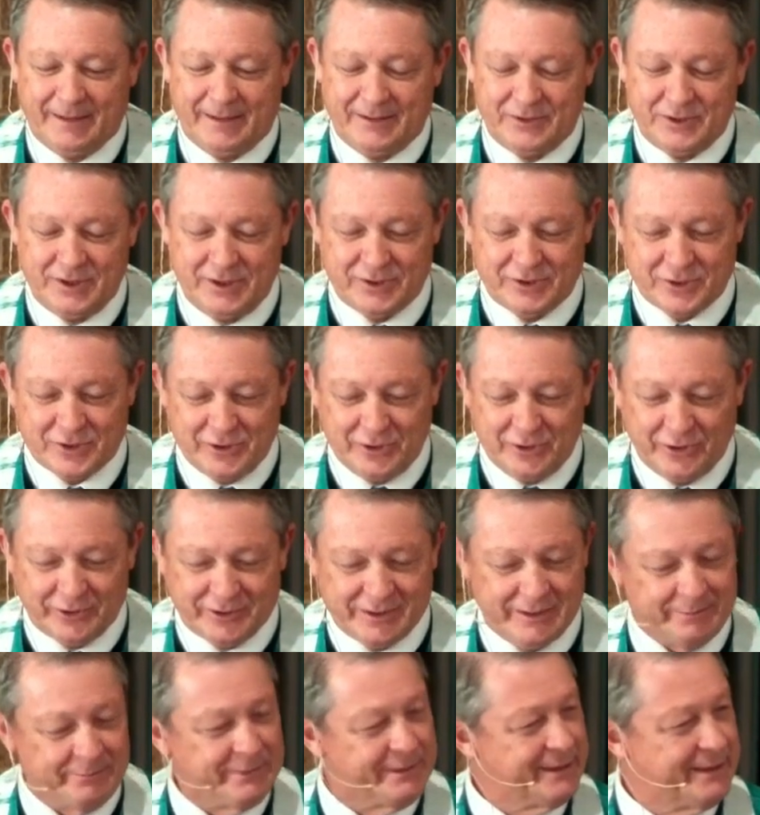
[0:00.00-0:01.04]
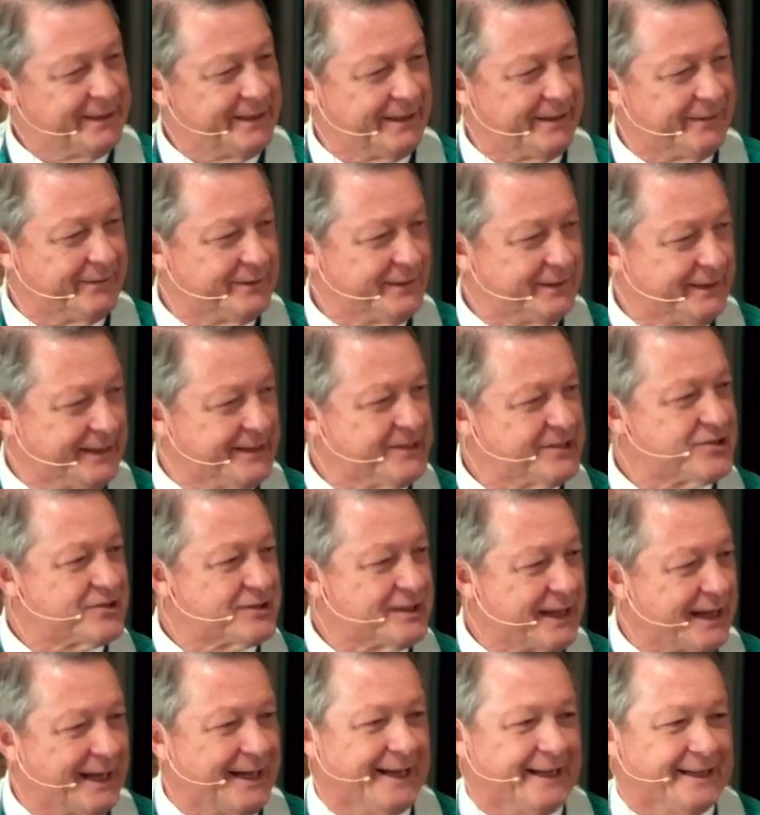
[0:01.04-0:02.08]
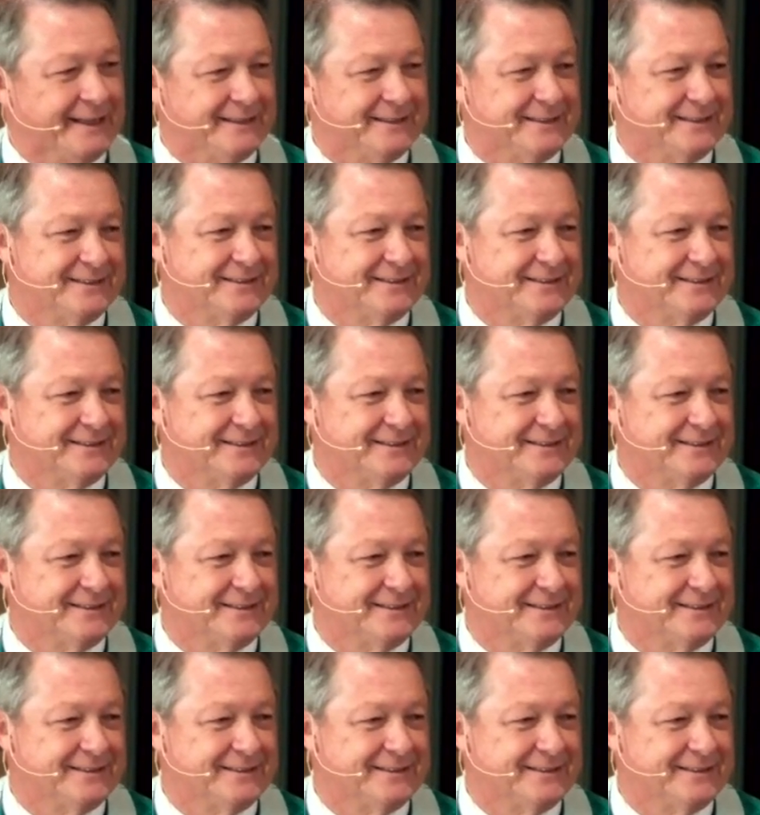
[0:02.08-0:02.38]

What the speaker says: Jesus looked up into heaven and sighed.